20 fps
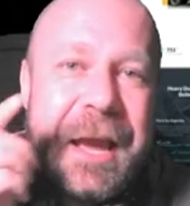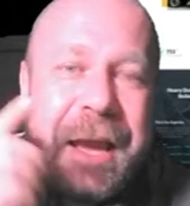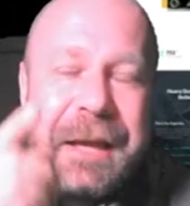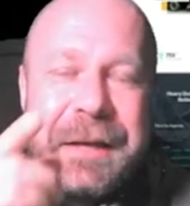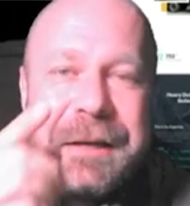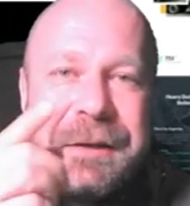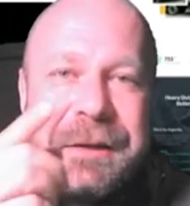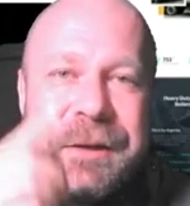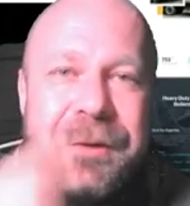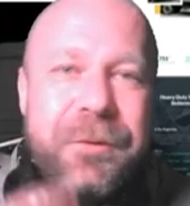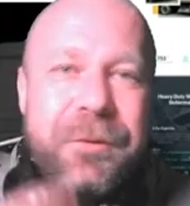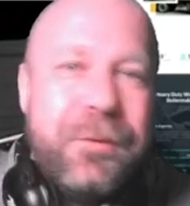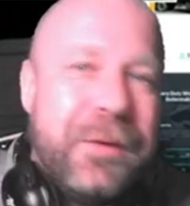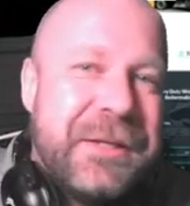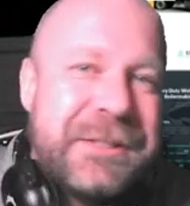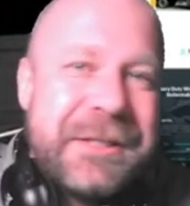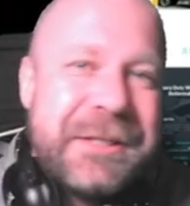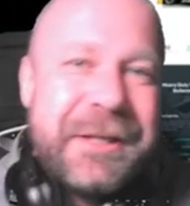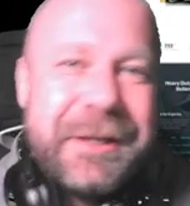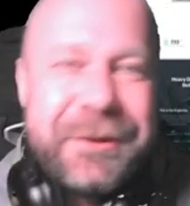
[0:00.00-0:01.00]
And the
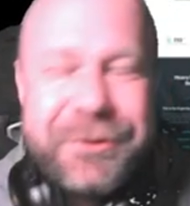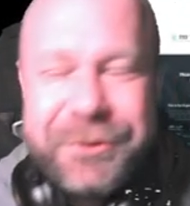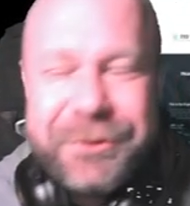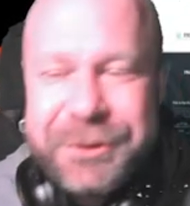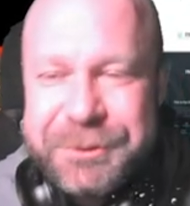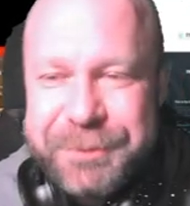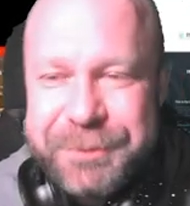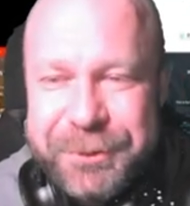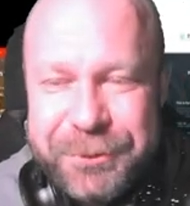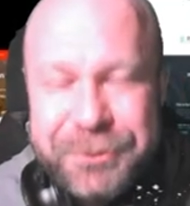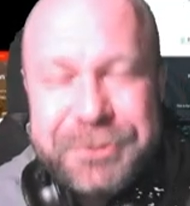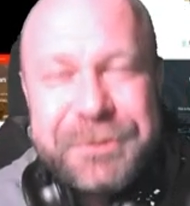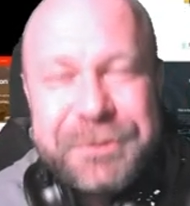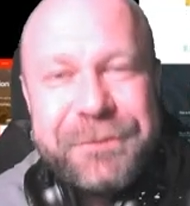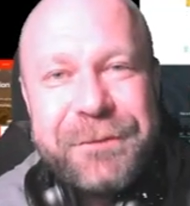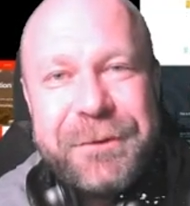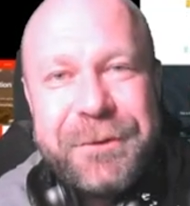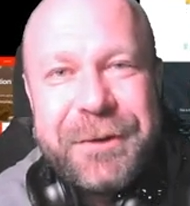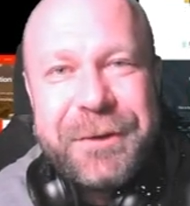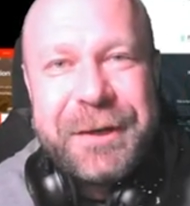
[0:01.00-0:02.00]
reason I grew is because
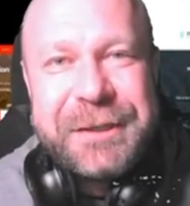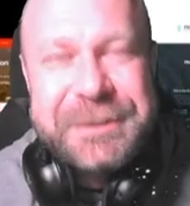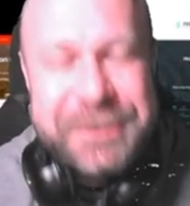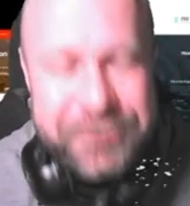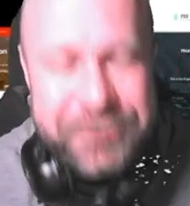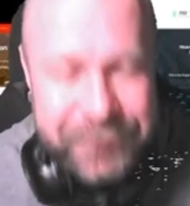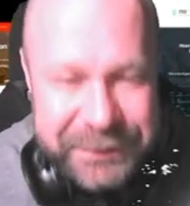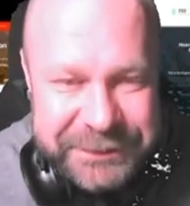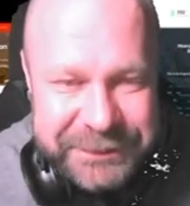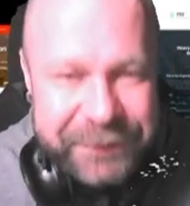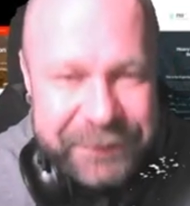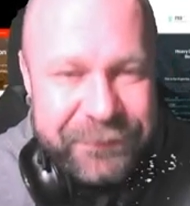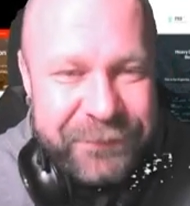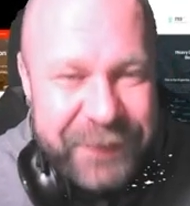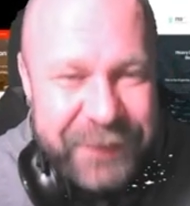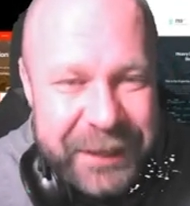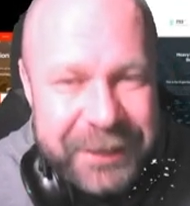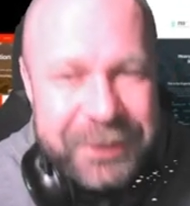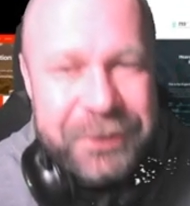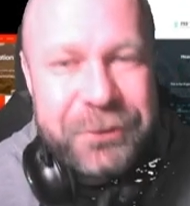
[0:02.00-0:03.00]
of you guys. And I want to say
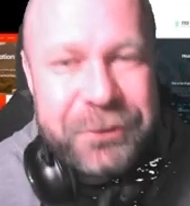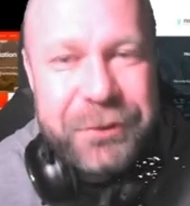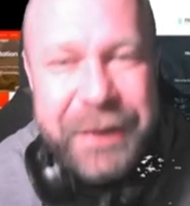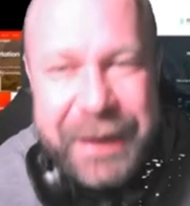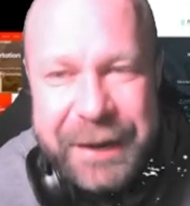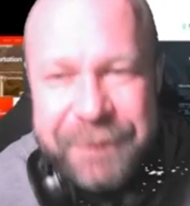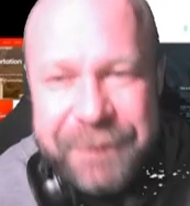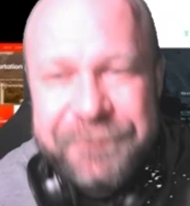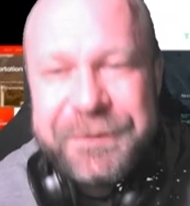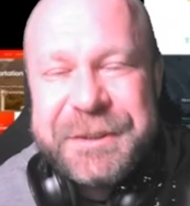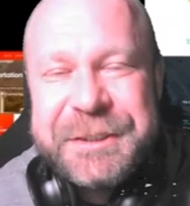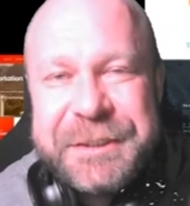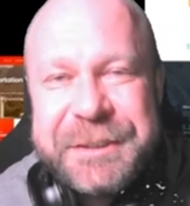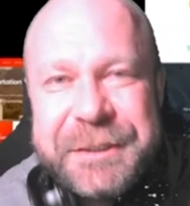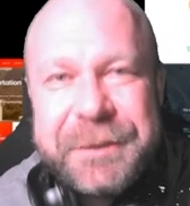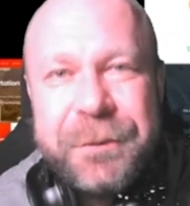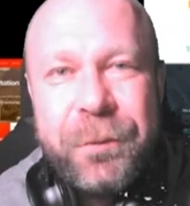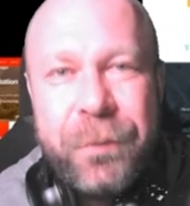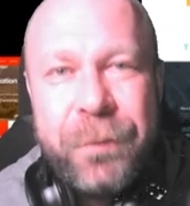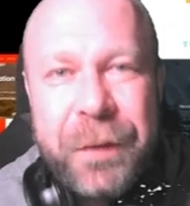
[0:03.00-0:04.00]
thank you to every
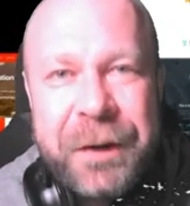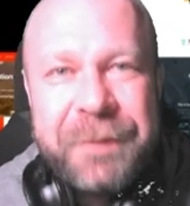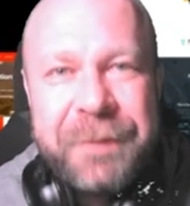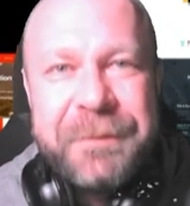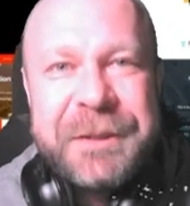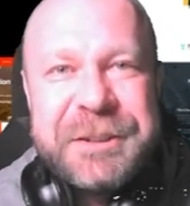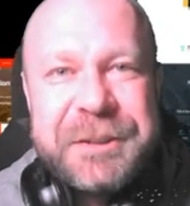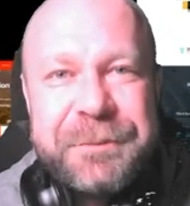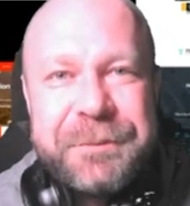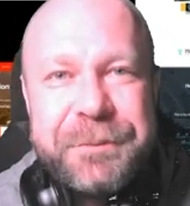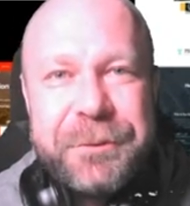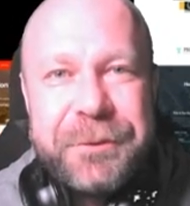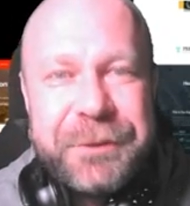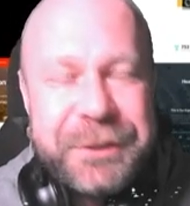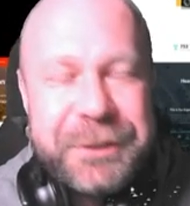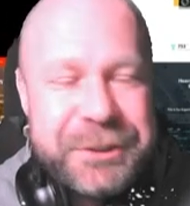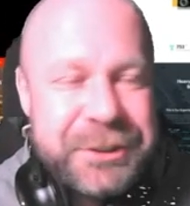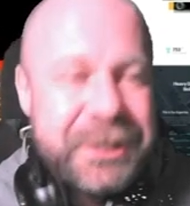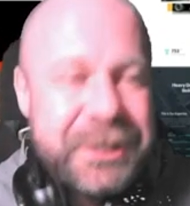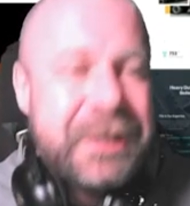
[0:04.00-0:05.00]
single one of my
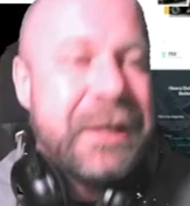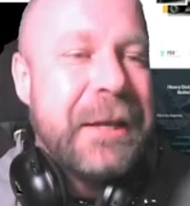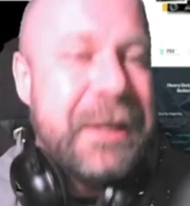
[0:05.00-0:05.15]
supporters.